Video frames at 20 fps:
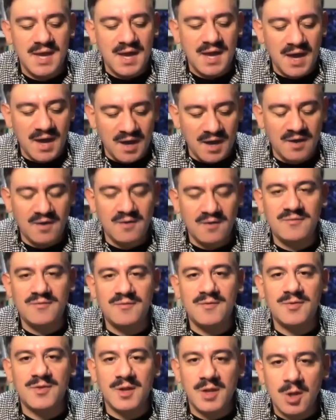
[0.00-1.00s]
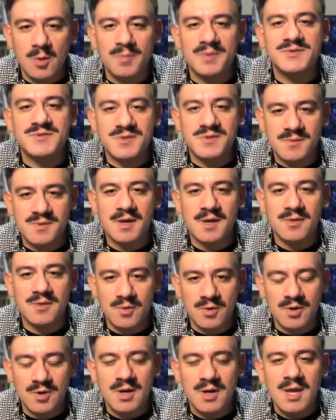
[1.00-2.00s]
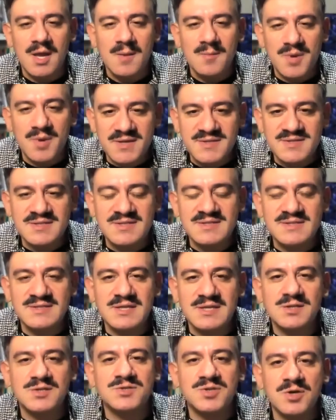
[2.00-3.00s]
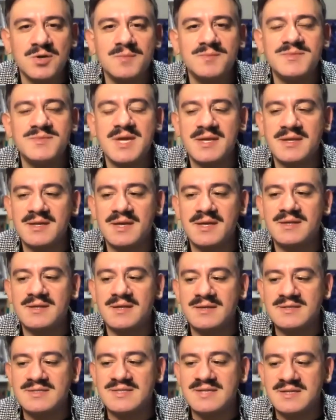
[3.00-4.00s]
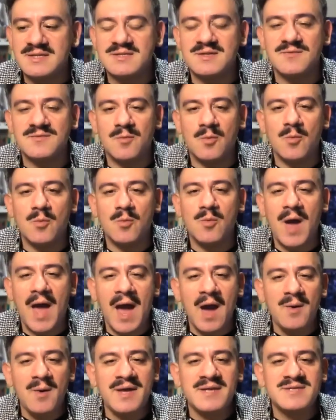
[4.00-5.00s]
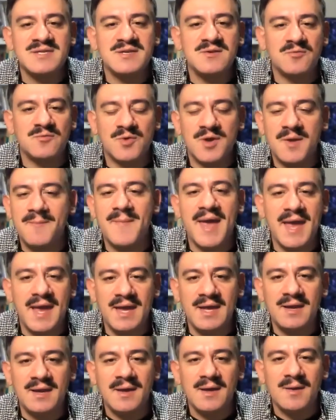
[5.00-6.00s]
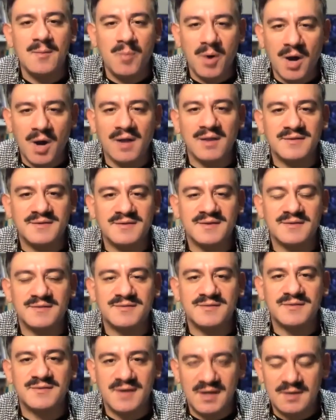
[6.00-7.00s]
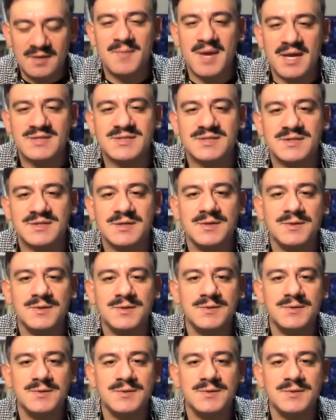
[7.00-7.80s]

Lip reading: of the López Obrador presidency in the sense of how has it remade politics in Mexico?